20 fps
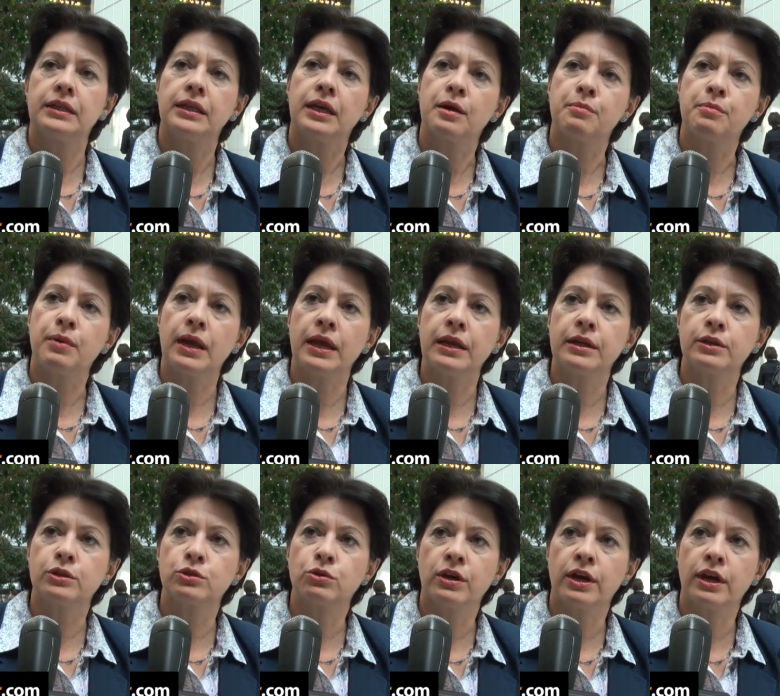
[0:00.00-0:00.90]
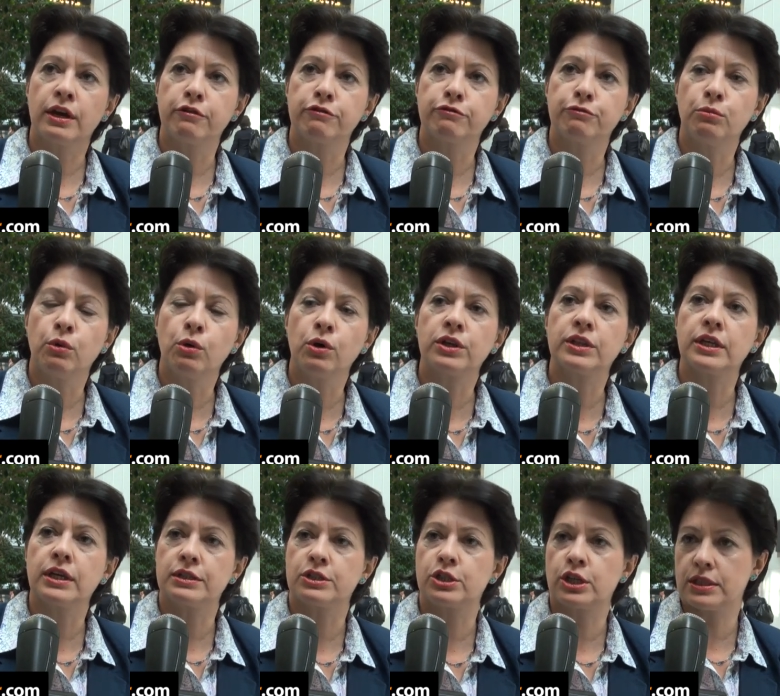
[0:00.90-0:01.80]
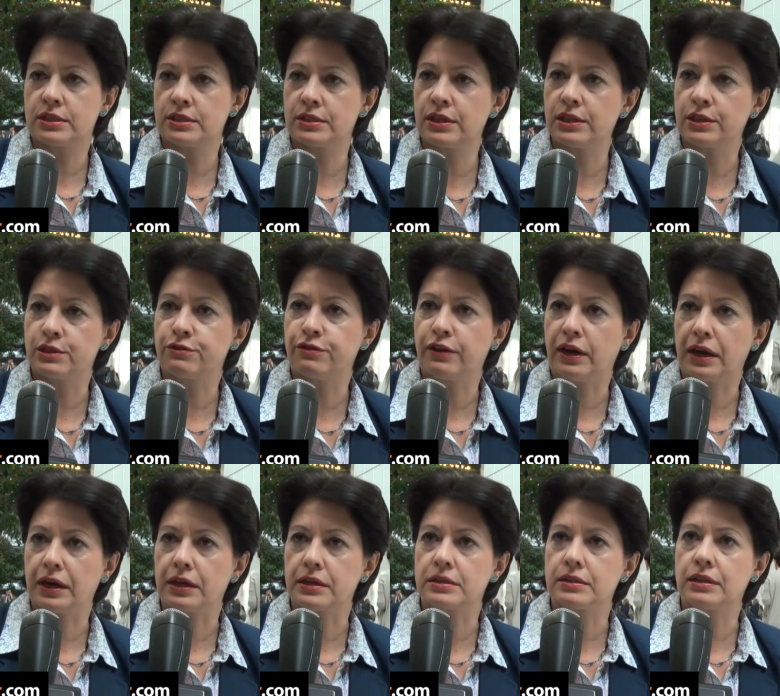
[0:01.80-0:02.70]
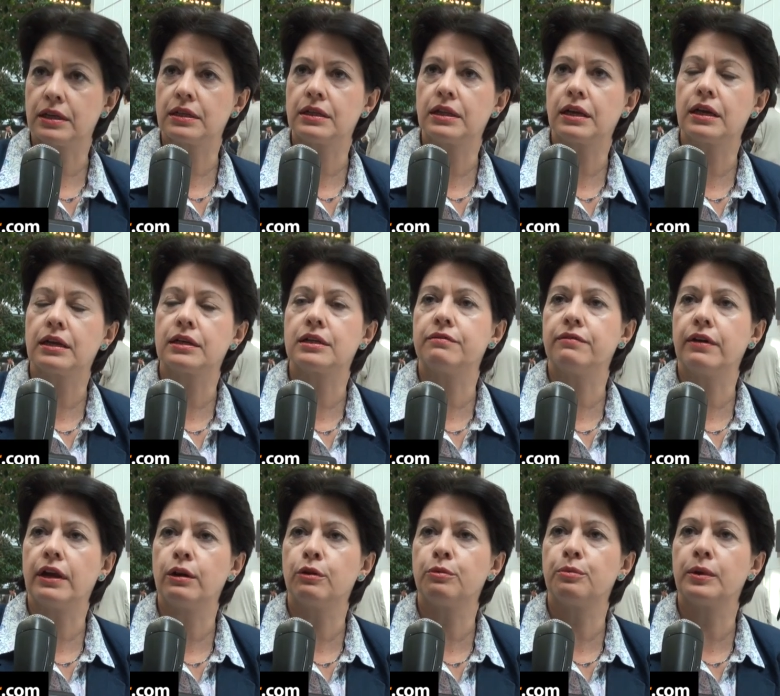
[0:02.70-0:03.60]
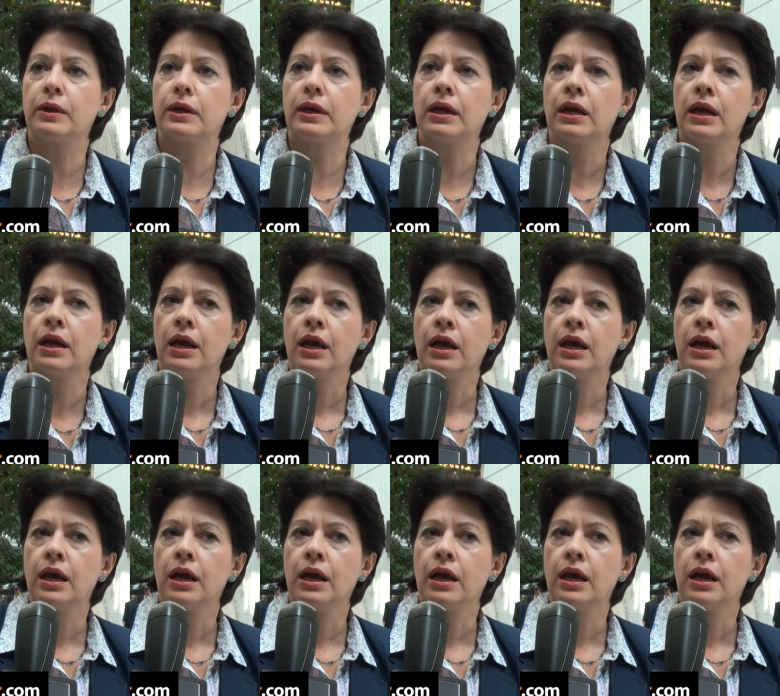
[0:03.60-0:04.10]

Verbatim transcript: they are planning to have more than just ceasefires, that they are developing